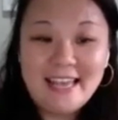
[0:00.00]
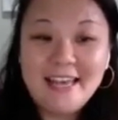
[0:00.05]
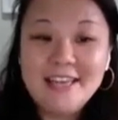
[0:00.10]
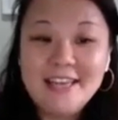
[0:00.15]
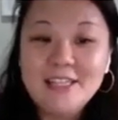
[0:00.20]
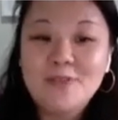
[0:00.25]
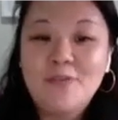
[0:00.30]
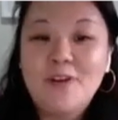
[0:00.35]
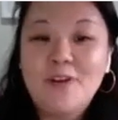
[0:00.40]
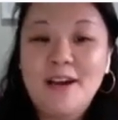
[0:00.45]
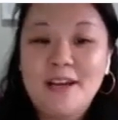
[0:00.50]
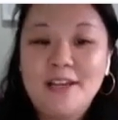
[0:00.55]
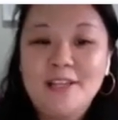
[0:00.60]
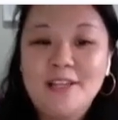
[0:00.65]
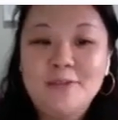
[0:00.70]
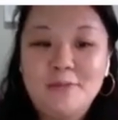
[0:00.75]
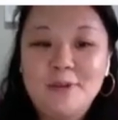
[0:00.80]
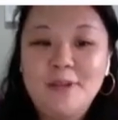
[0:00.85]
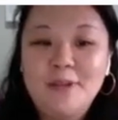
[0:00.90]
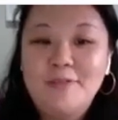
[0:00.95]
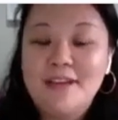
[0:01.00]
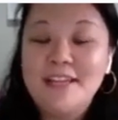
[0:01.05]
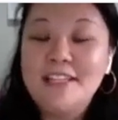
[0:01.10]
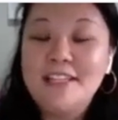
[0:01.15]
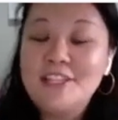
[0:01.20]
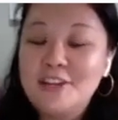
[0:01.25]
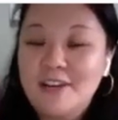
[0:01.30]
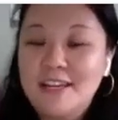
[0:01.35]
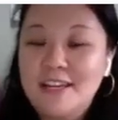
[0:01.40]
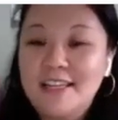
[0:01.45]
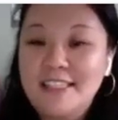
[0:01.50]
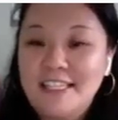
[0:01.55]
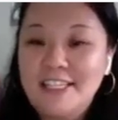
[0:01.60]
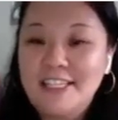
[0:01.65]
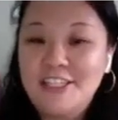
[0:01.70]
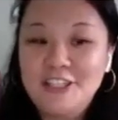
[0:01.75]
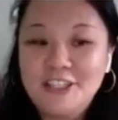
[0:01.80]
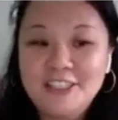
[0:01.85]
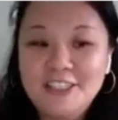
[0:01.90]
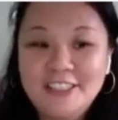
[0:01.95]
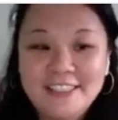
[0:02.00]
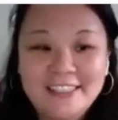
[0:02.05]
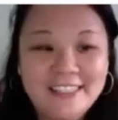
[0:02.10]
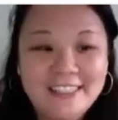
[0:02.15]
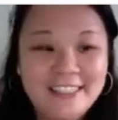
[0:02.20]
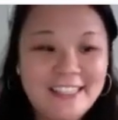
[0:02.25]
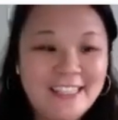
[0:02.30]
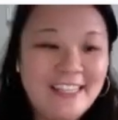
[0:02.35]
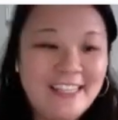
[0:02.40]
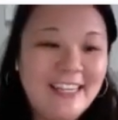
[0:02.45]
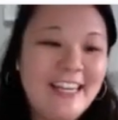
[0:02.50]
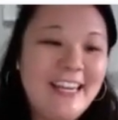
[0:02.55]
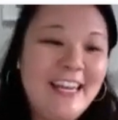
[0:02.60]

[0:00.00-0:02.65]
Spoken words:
dissatisfied with untrained teachers.